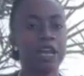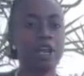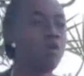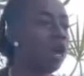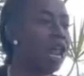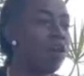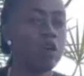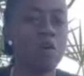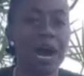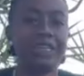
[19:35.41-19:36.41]
The world I
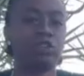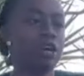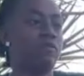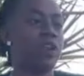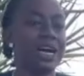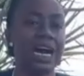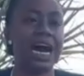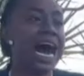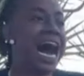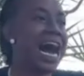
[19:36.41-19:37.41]
don't want to
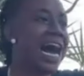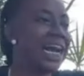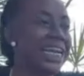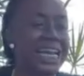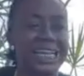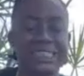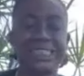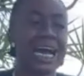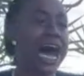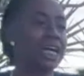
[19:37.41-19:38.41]
vlogger, an
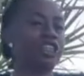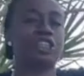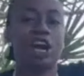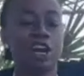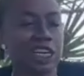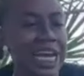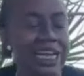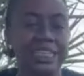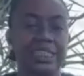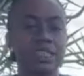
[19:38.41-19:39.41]
analyst, and
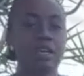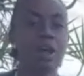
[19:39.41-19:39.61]
journalist.